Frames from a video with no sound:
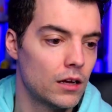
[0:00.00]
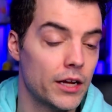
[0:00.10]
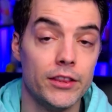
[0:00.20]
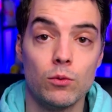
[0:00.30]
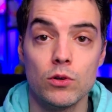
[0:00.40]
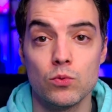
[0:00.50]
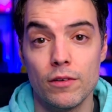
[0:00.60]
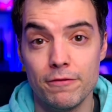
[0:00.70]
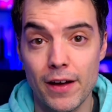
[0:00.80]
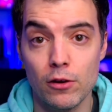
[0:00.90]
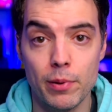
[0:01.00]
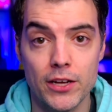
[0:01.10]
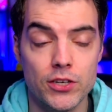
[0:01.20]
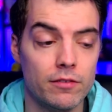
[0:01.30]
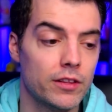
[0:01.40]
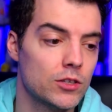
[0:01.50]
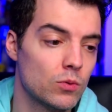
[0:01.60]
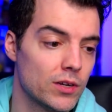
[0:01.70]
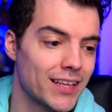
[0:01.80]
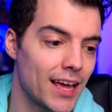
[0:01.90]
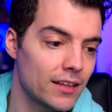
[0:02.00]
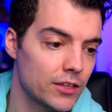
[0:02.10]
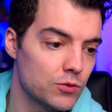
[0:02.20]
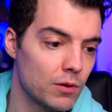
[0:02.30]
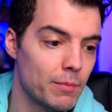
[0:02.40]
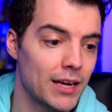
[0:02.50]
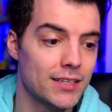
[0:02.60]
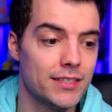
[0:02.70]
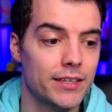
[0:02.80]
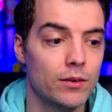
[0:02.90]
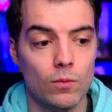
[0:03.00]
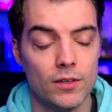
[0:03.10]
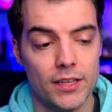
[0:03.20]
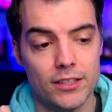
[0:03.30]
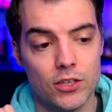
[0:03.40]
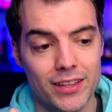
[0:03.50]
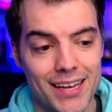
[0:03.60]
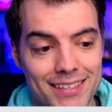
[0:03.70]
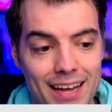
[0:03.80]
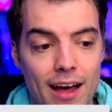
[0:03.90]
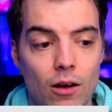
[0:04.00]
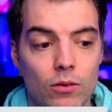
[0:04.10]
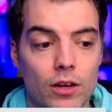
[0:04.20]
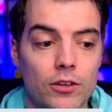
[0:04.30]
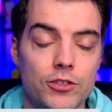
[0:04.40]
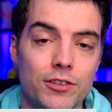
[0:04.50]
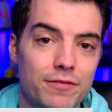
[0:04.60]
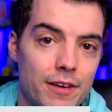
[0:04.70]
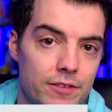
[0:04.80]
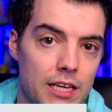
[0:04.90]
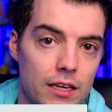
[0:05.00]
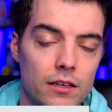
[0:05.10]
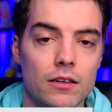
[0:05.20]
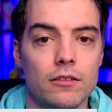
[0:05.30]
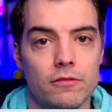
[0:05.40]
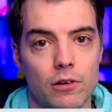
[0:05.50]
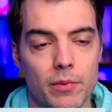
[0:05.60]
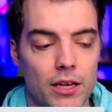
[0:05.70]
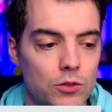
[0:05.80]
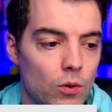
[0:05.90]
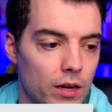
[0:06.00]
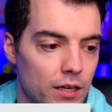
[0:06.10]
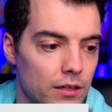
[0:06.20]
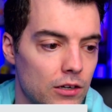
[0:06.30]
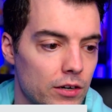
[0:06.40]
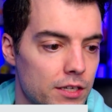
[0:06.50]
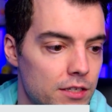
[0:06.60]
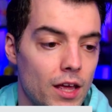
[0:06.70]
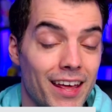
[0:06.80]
There was one final patch after this where the LH1 magazine, they took that down to 15 from that 20 increase,